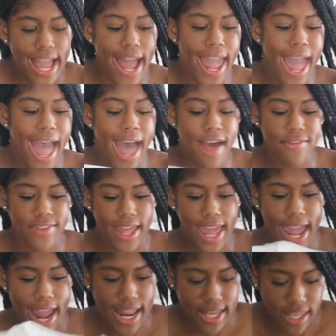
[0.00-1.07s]
I have
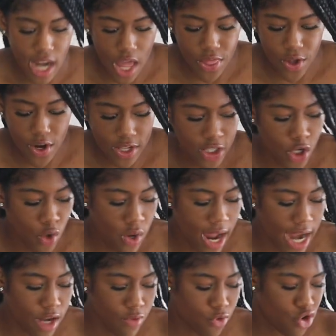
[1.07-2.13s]
another little
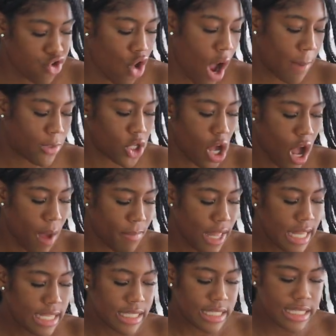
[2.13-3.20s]
kind of crop top
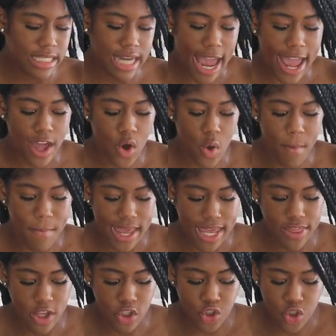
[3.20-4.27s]
style
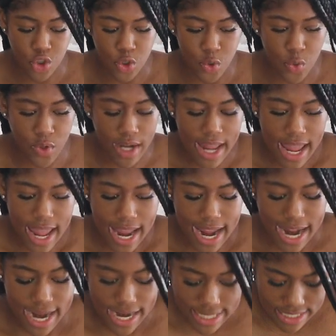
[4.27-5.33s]
bathing suit,
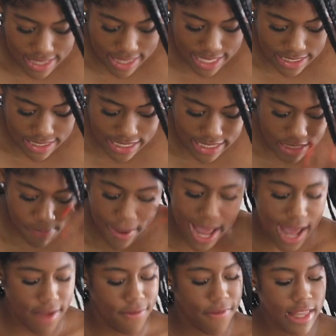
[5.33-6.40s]
and this is
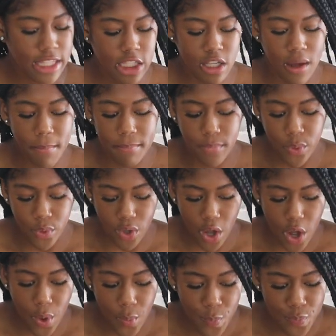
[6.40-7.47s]
by Vince
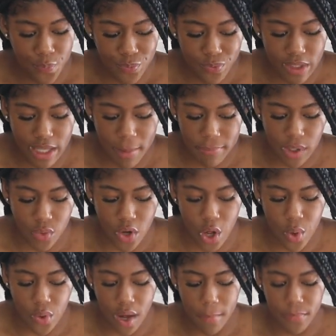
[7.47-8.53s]
Camuto,
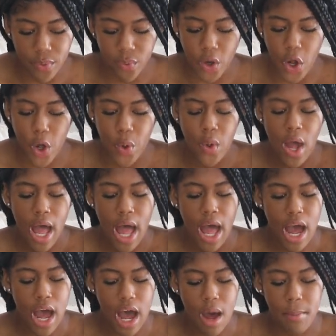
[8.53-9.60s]
Camuto, Camuto.
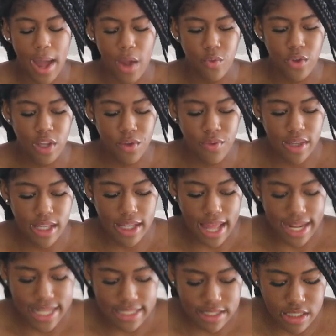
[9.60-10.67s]
Um, I really, really
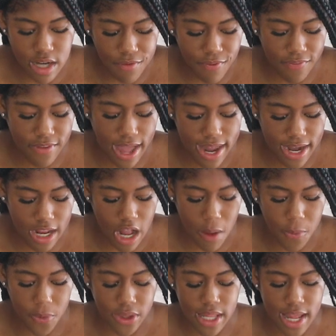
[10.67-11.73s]
like his stuff. I've gotten a
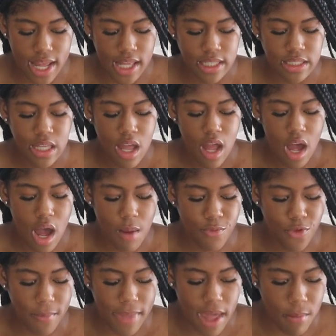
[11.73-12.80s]
couple things
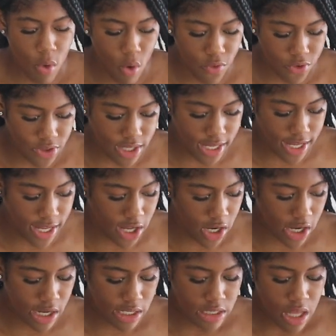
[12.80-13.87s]
um, from him over the
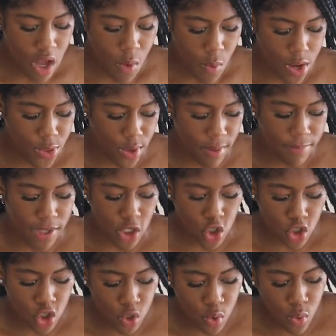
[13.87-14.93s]
years, whether it be
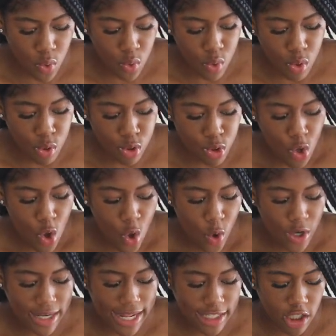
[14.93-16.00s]
shoes
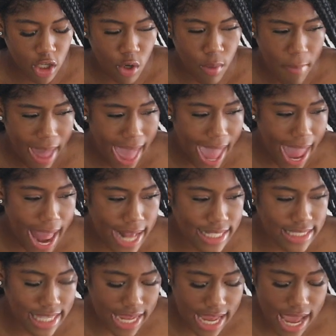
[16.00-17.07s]
or like little
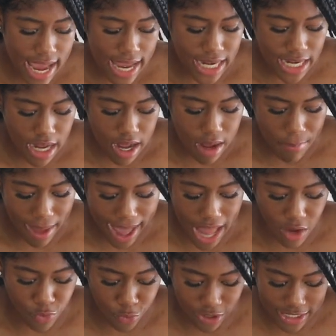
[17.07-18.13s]
bags, and um, I
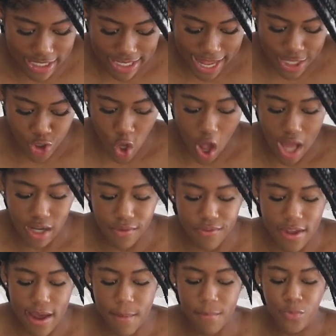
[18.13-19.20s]
have really liked all
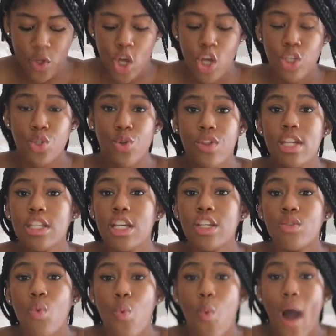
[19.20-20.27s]
of them. So this
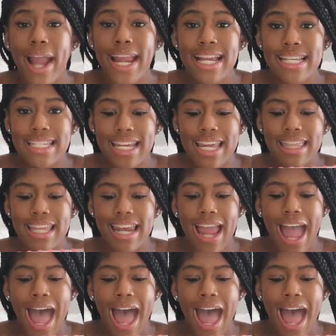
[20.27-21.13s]
is white, and then it